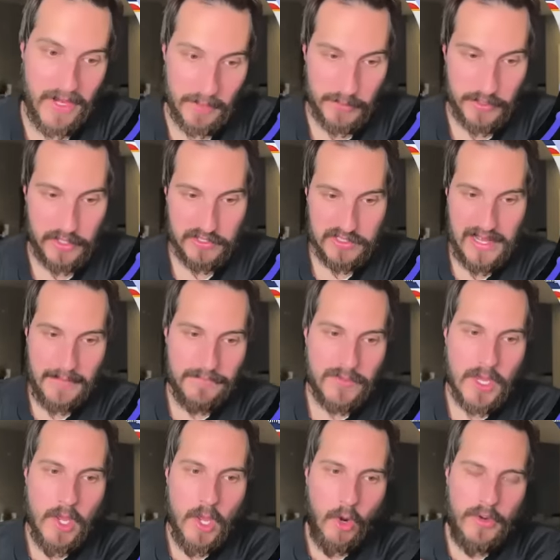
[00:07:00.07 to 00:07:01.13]
in regards to that.
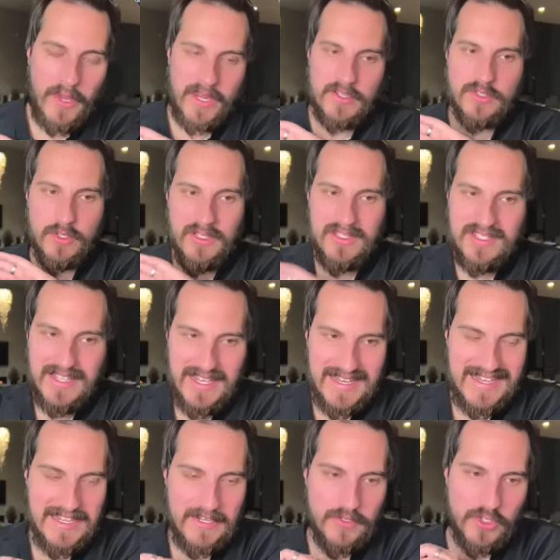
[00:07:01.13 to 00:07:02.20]
Okay, so let's
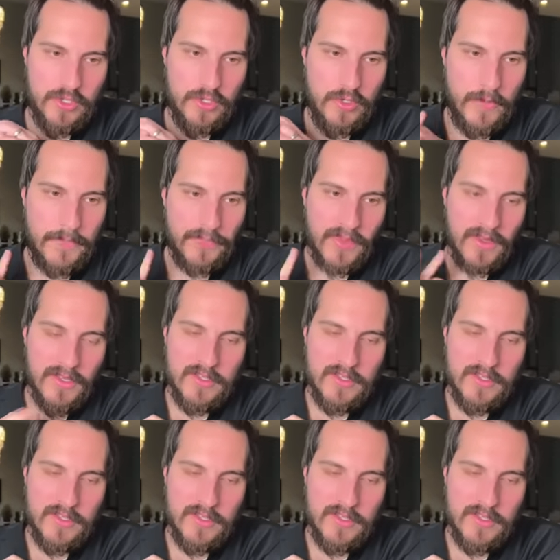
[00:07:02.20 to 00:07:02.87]
get into